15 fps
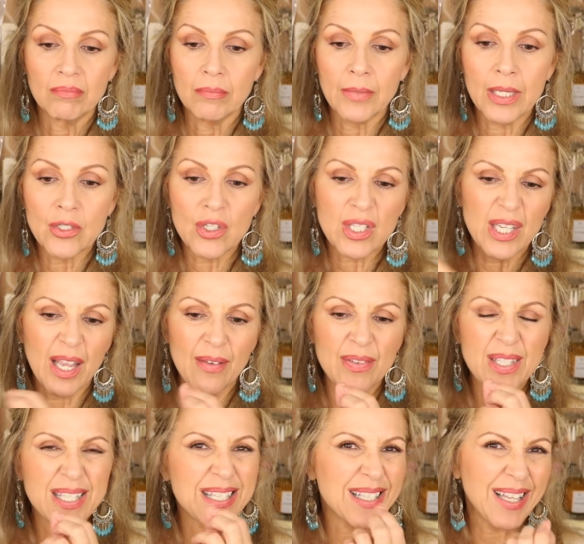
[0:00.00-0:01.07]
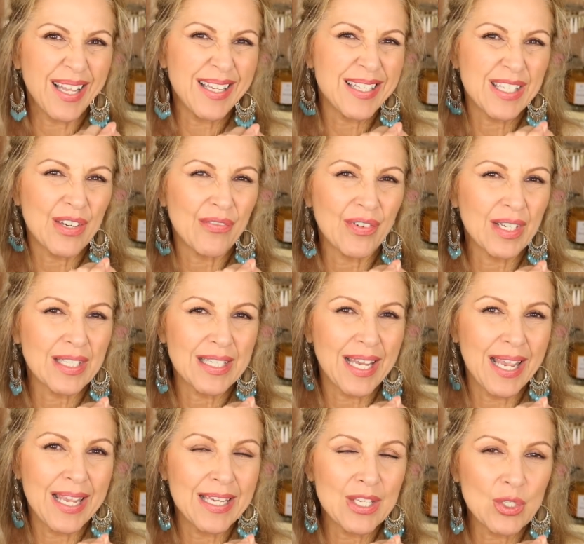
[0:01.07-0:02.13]
They just have slight different
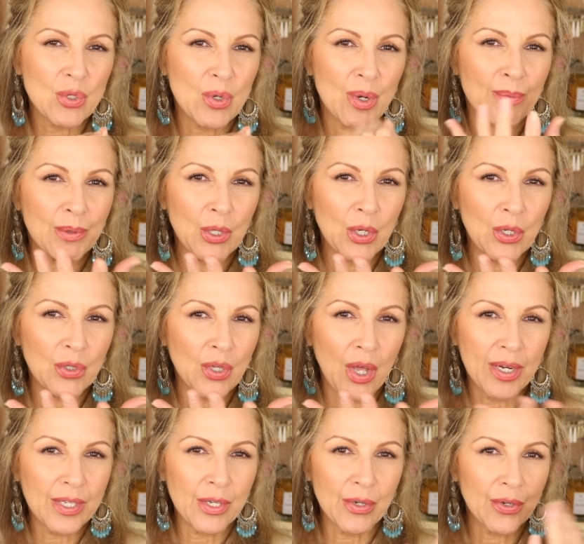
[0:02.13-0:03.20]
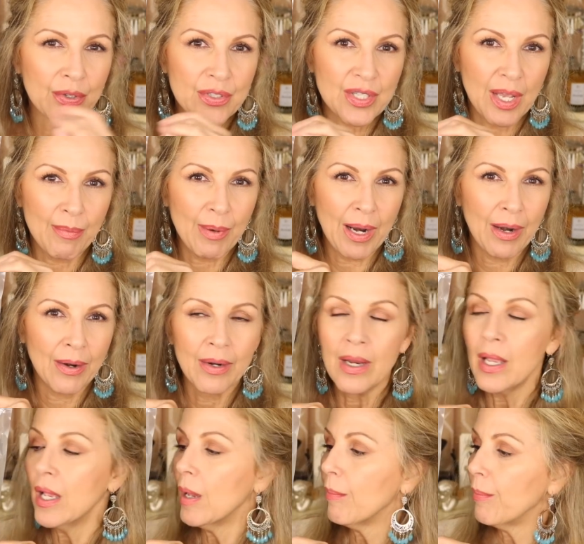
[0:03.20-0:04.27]
taste to them, a little nuttier, some are,
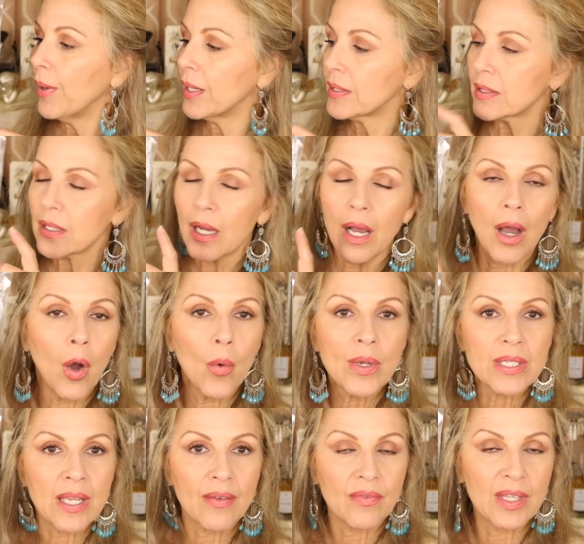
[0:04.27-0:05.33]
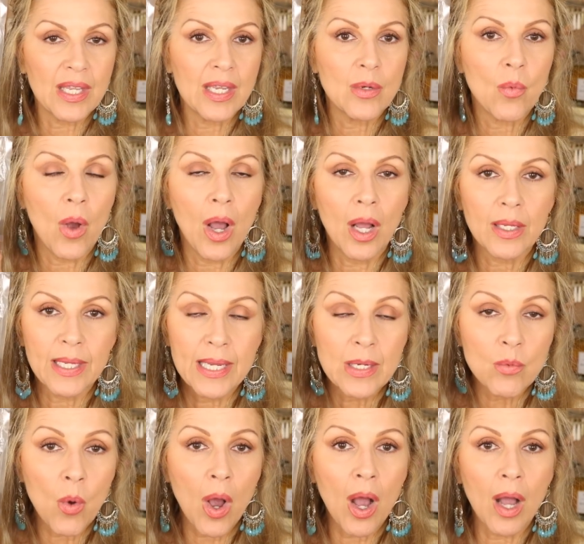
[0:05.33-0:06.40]
but always have quinoa.
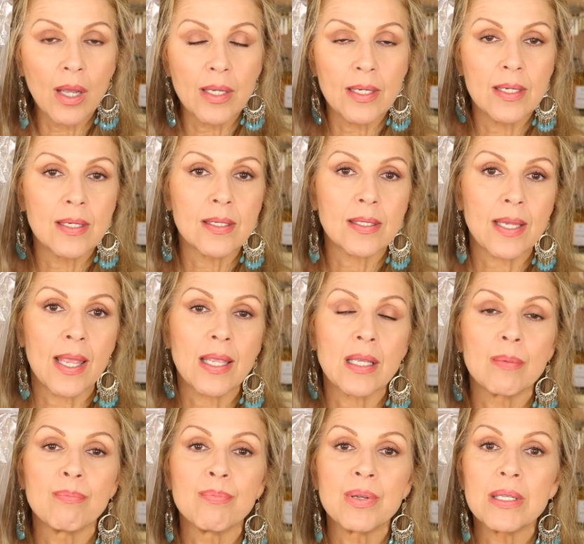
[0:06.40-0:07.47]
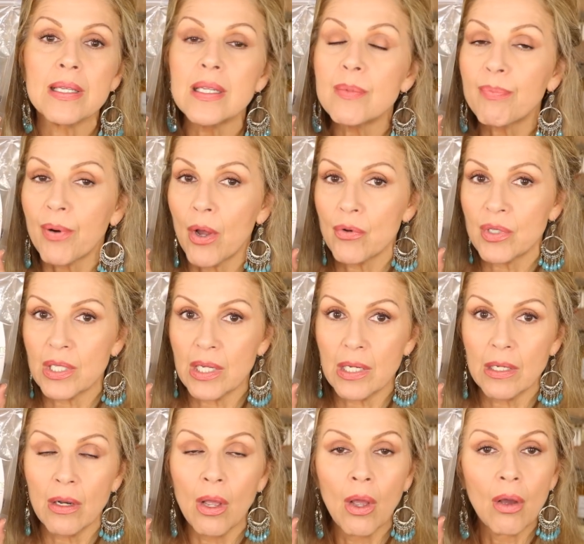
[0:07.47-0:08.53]
Quinoa is a complete
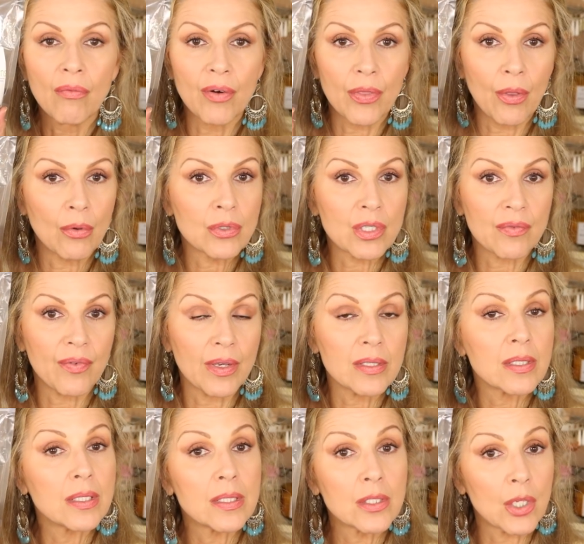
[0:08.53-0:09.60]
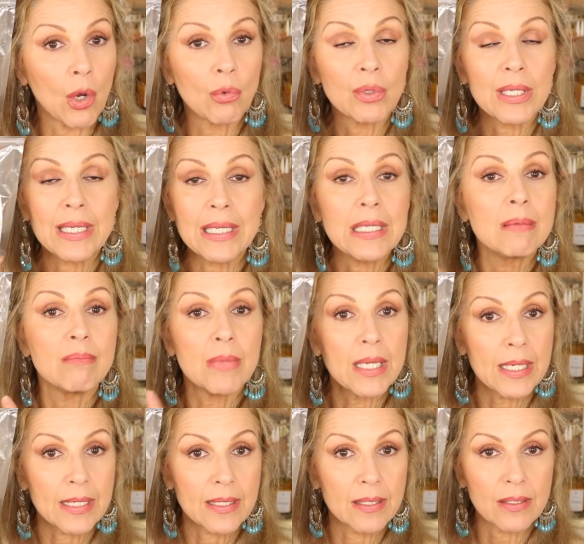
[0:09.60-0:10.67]
protein for those of us that don't eat
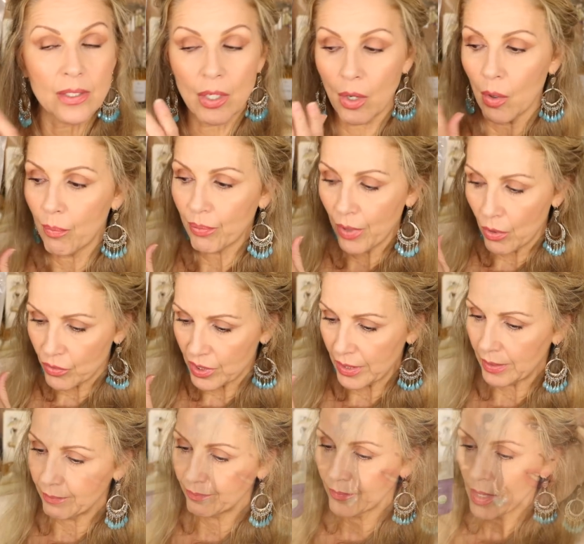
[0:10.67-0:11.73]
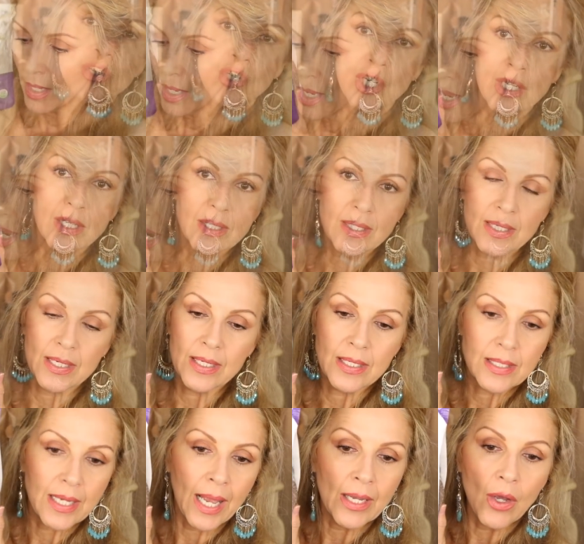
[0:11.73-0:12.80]
meat, so protein. Chia
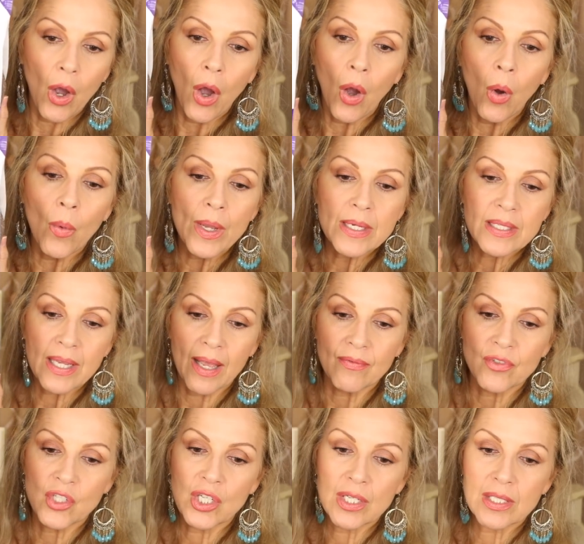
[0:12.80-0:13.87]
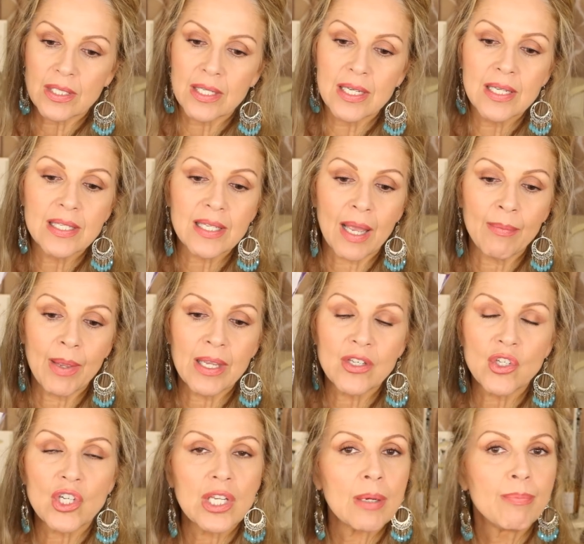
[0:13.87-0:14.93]
seeds. I always have chia seeds. I
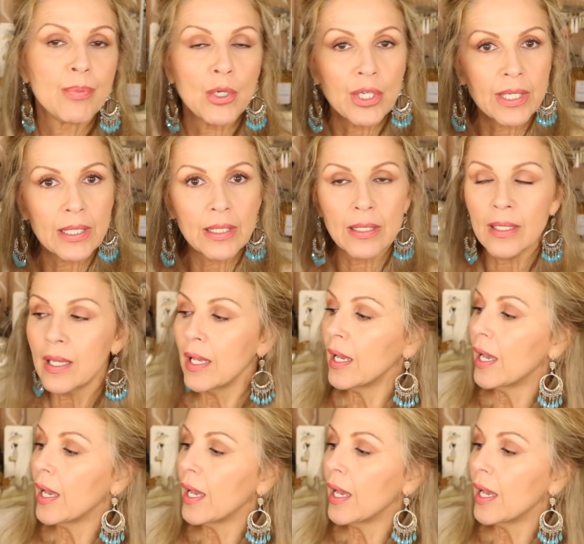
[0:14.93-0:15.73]
make chia pudding.